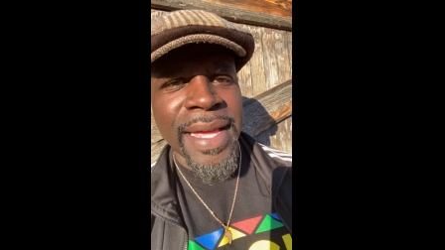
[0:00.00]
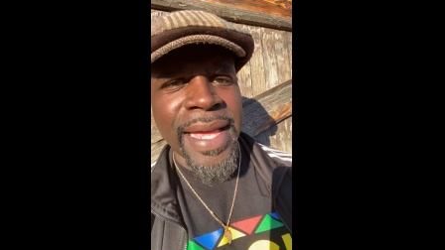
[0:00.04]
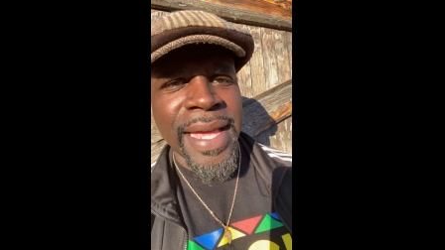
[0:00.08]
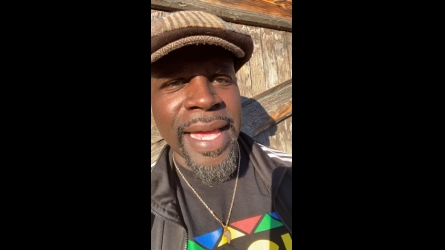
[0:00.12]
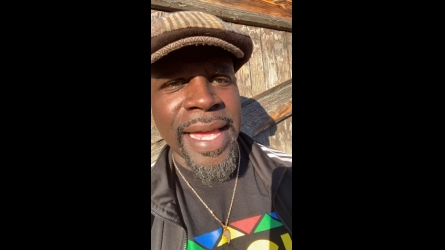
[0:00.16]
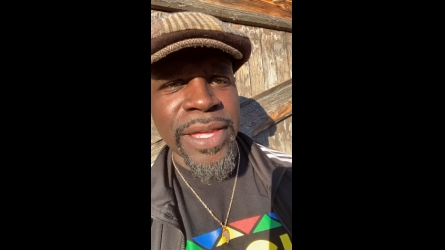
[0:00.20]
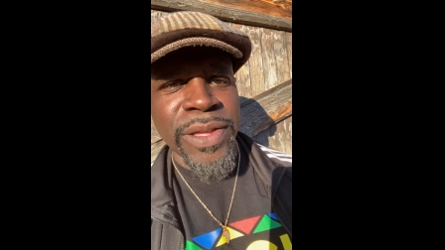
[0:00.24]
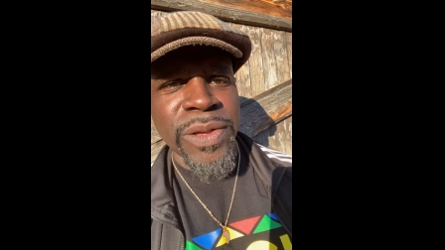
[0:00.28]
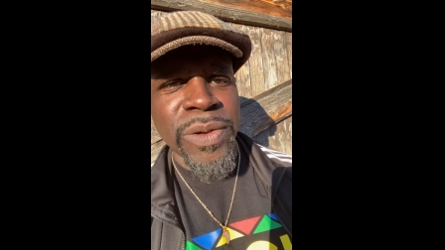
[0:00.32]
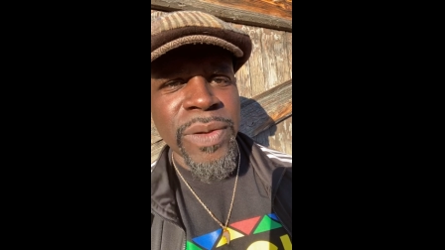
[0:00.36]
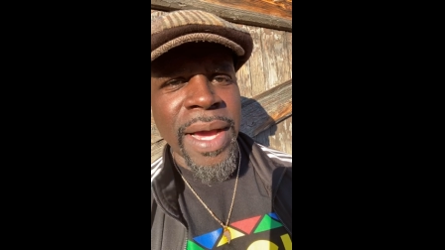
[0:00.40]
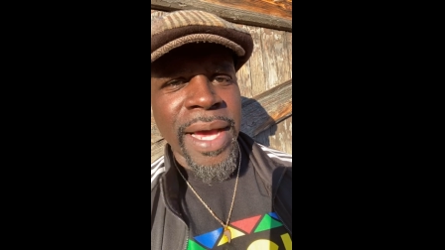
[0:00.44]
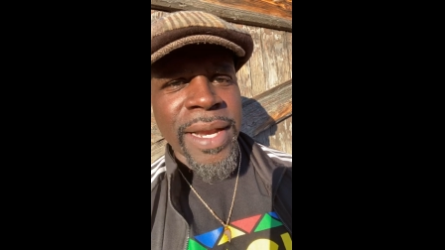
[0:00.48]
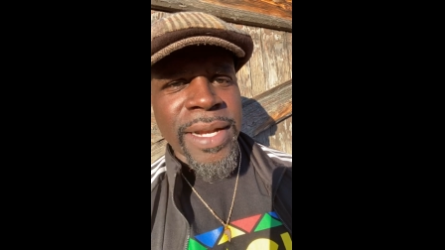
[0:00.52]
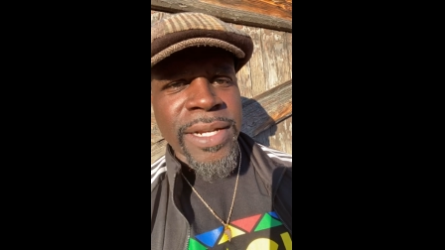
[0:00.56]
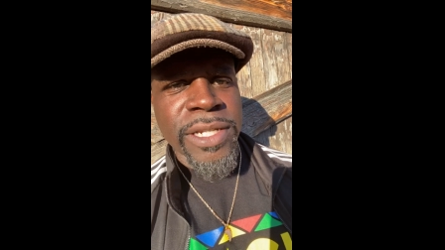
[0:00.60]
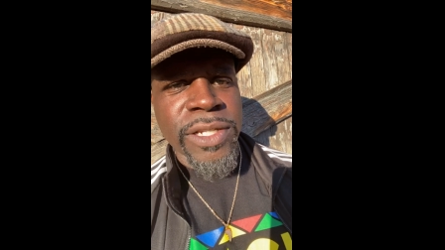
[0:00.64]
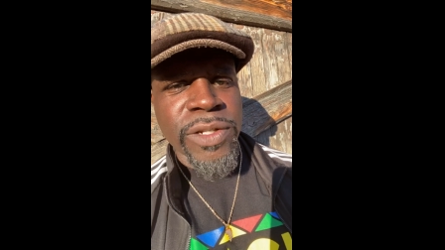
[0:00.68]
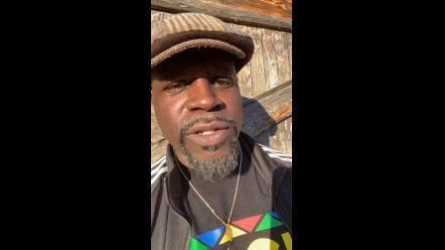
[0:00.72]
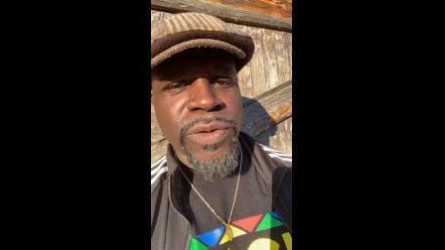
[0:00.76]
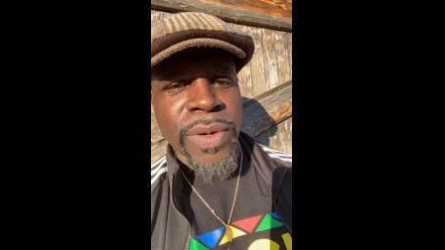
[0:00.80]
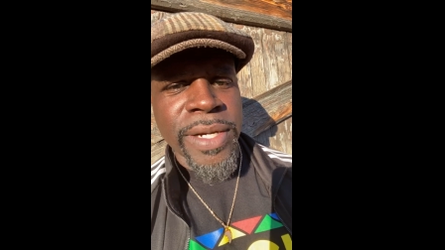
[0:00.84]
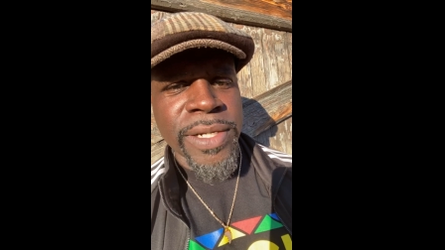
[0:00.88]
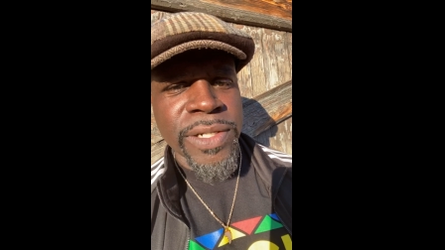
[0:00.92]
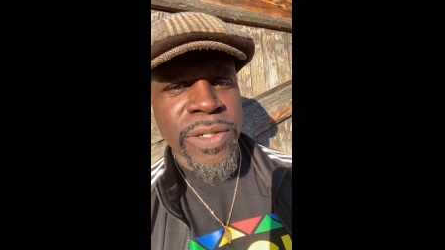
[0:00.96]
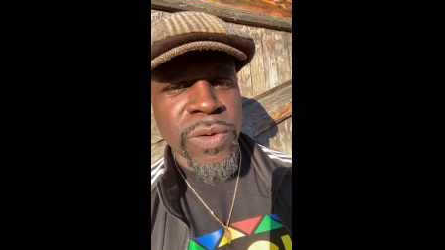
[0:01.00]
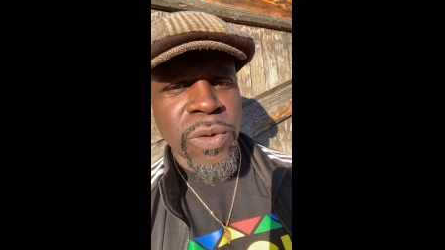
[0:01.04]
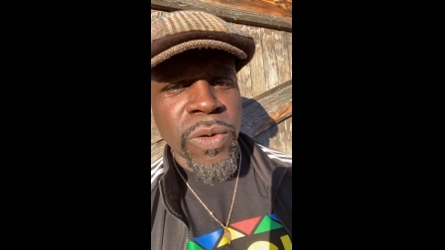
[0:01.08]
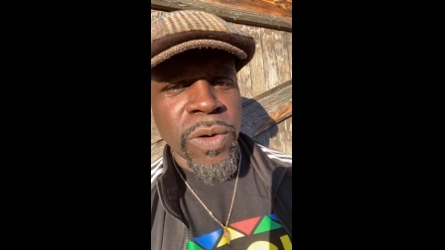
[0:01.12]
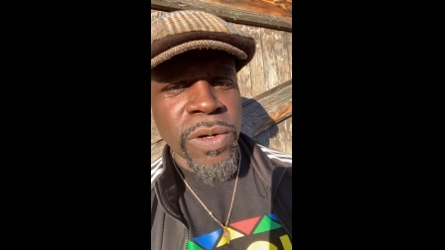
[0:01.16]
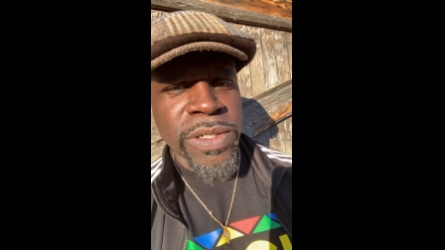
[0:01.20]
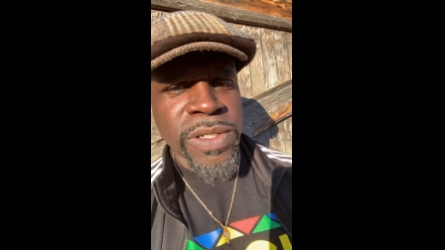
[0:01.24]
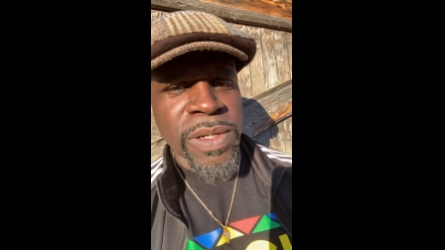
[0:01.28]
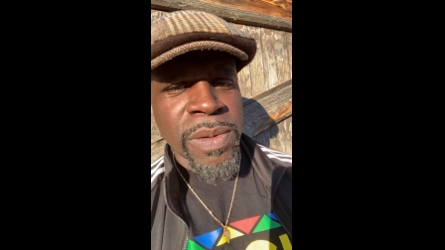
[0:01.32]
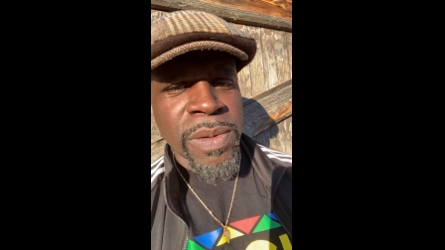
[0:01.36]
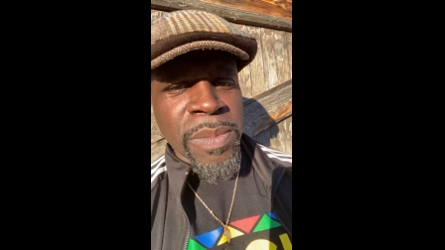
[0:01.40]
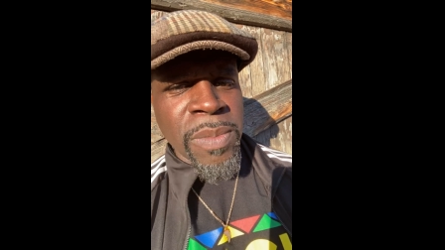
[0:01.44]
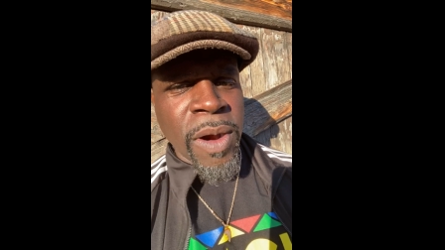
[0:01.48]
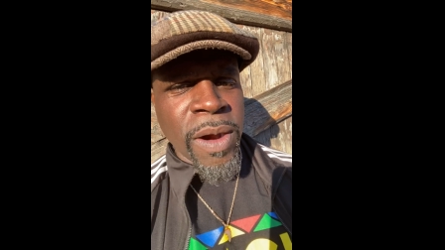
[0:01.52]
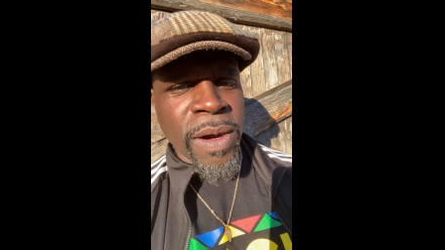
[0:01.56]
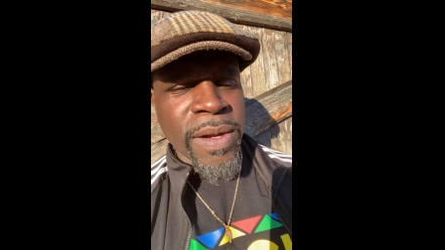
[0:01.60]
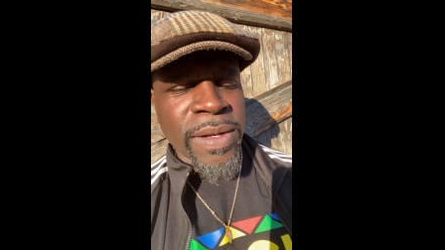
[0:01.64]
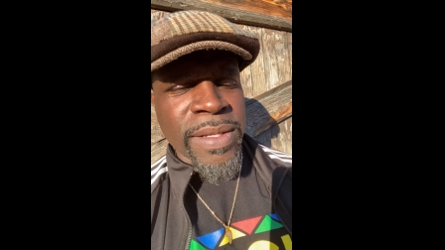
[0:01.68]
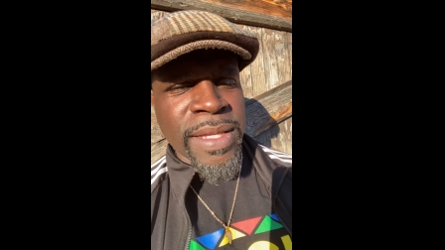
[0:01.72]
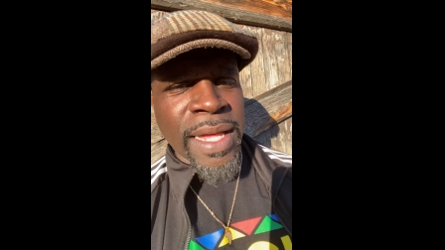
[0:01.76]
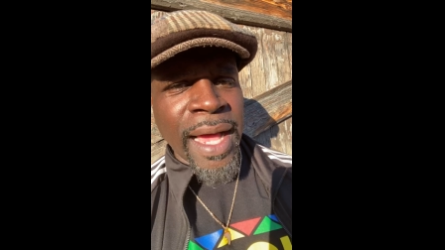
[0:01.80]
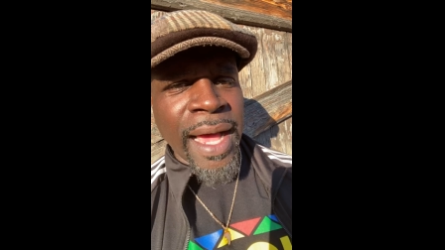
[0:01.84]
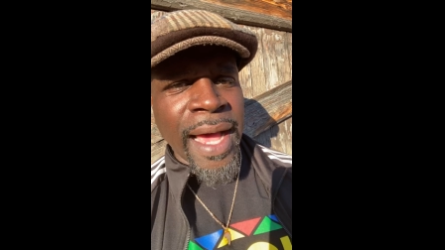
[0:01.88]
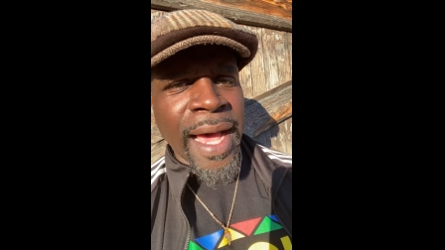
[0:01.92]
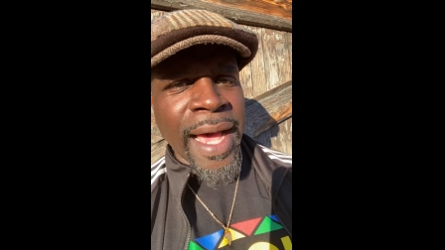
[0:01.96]
and you got to stretch towards the mark
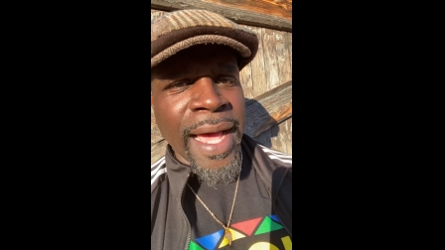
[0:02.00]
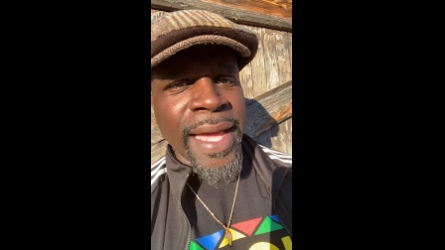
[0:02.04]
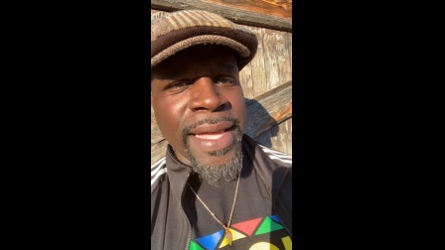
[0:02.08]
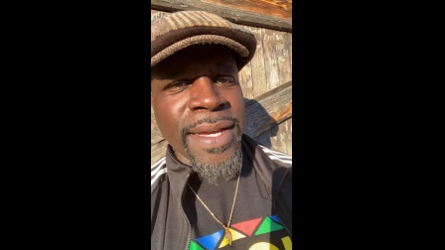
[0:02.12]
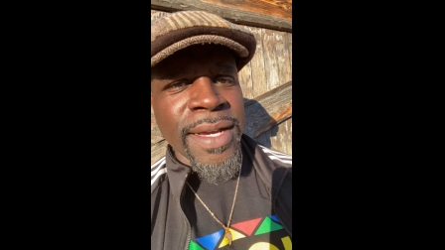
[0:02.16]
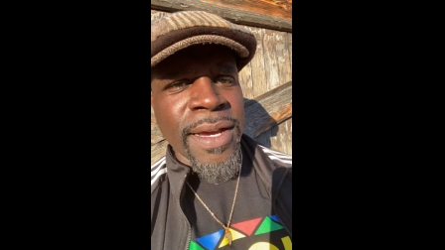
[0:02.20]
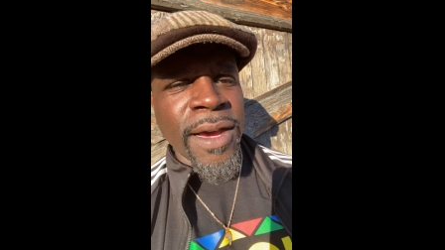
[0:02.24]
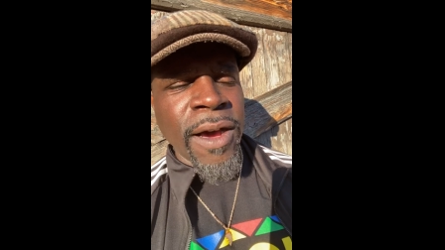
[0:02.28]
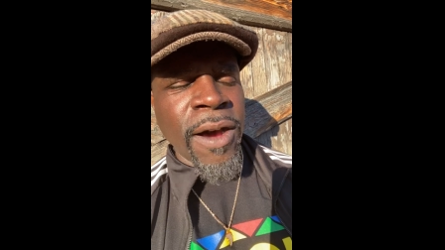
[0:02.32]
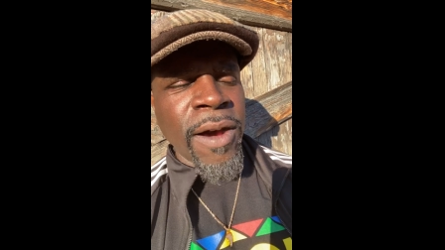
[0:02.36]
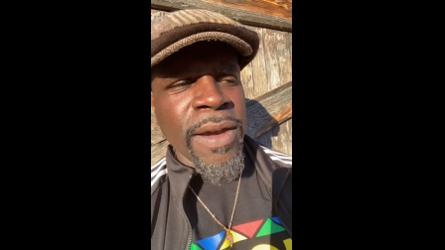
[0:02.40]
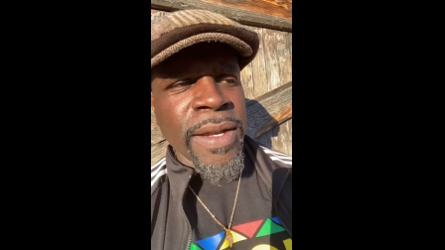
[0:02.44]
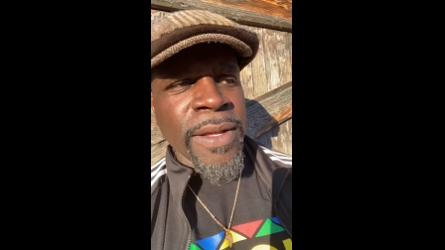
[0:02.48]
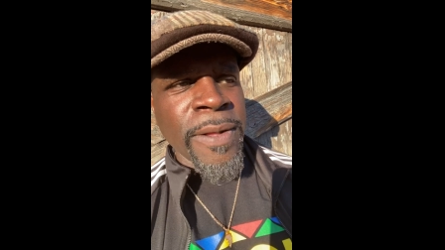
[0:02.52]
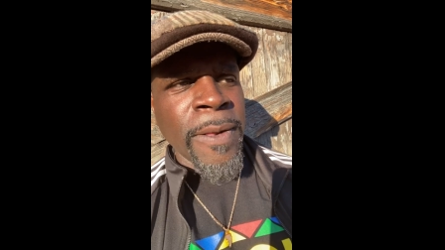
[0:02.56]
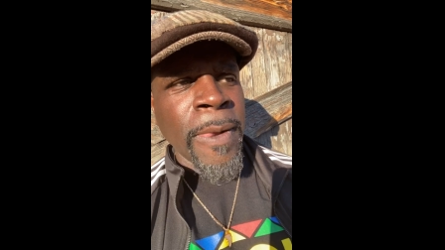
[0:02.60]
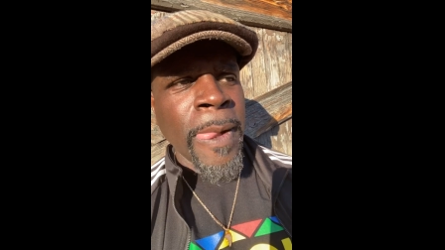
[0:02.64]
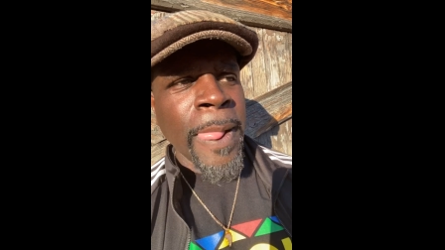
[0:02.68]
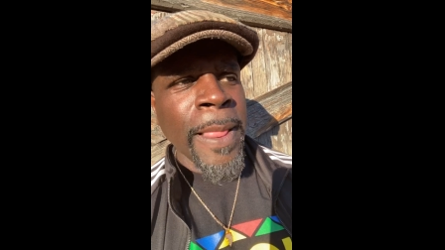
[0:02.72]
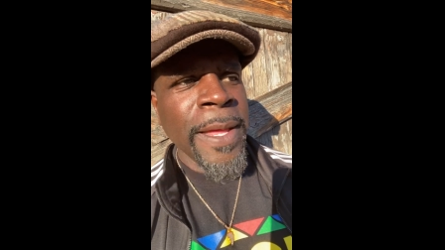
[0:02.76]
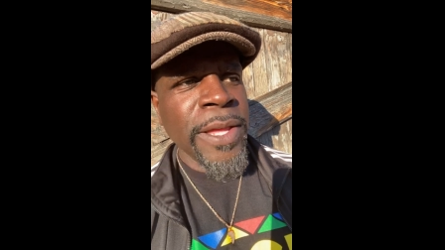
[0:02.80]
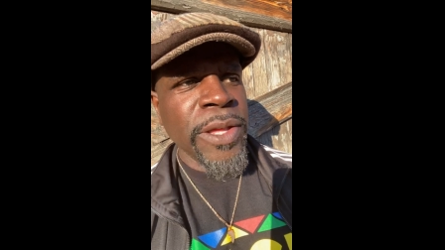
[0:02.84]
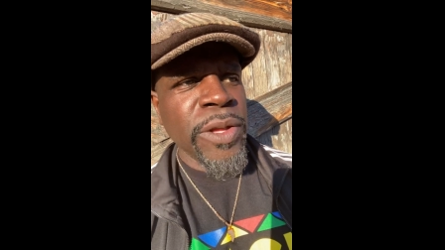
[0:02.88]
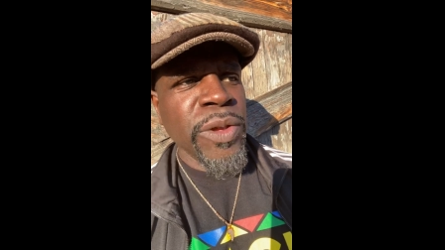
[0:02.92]
of the higher calling.